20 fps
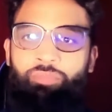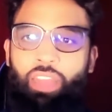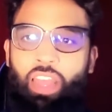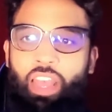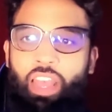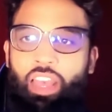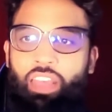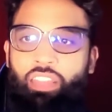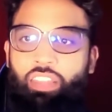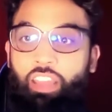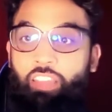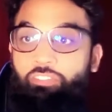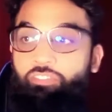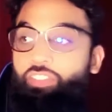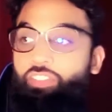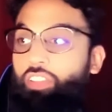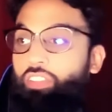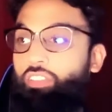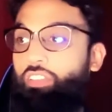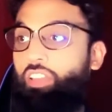And if
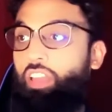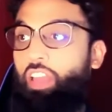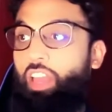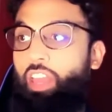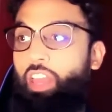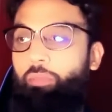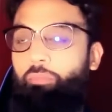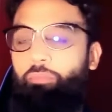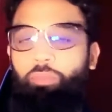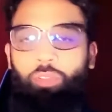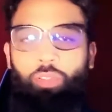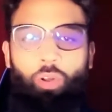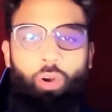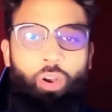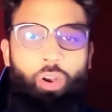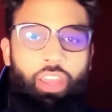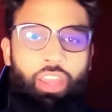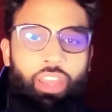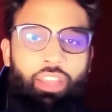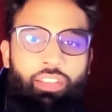we
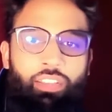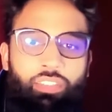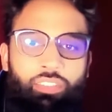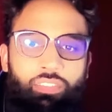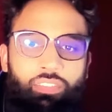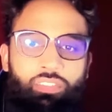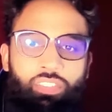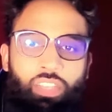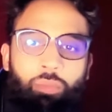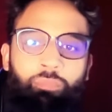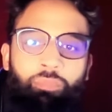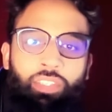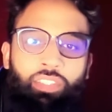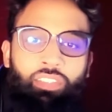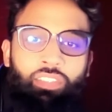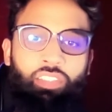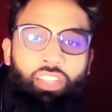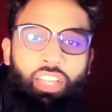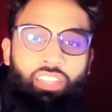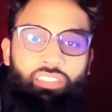employ some
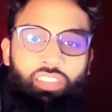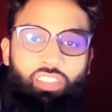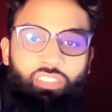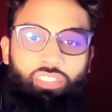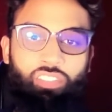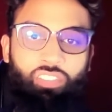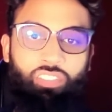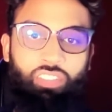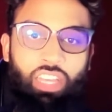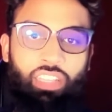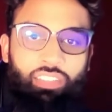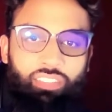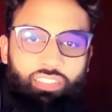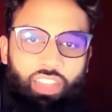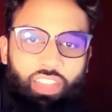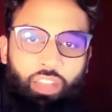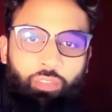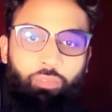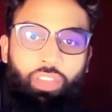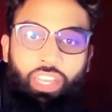digitalization on that
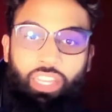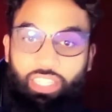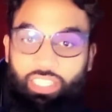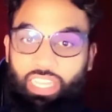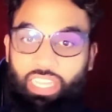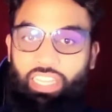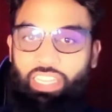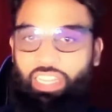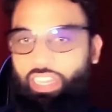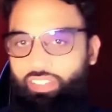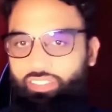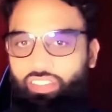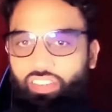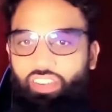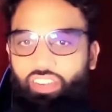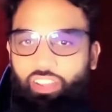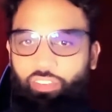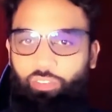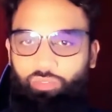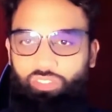side, we can 10x our
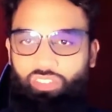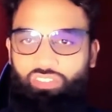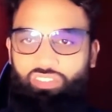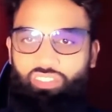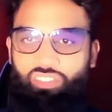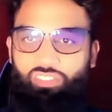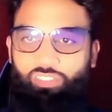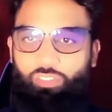acquisition.